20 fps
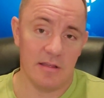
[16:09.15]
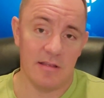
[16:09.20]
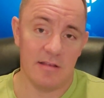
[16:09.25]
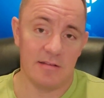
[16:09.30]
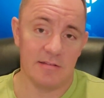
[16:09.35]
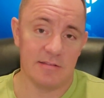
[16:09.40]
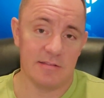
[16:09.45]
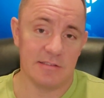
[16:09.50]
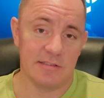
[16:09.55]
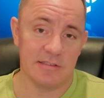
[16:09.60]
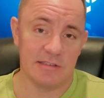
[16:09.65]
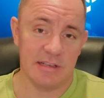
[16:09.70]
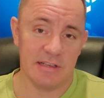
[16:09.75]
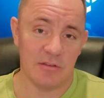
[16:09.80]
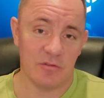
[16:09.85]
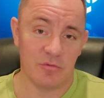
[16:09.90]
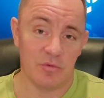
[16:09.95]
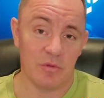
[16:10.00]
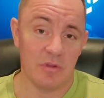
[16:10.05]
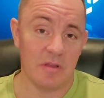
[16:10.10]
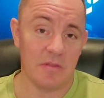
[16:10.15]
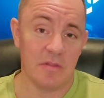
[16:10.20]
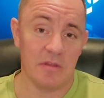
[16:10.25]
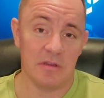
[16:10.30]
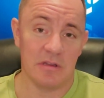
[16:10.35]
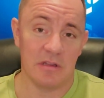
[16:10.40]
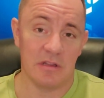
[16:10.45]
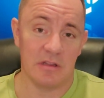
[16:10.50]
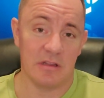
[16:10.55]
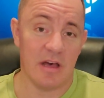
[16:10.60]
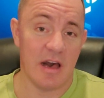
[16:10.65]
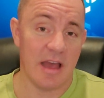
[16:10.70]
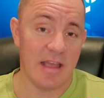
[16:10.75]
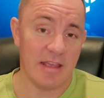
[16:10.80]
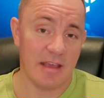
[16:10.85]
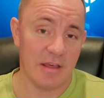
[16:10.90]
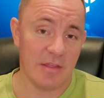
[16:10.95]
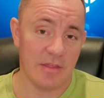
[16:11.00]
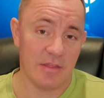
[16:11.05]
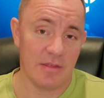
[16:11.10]
is really the
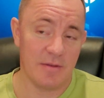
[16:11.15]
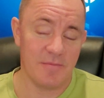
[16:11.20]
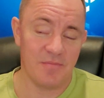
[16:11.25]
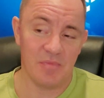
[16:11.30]
Goliath,